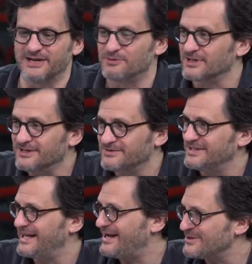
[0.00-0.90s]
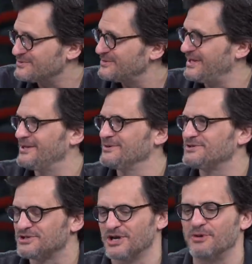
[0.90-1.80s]
anyone lived in that house. You know,
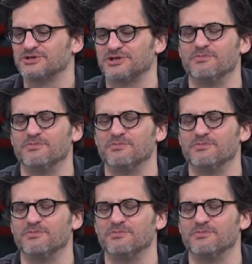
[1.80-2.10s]
there's just I was yes.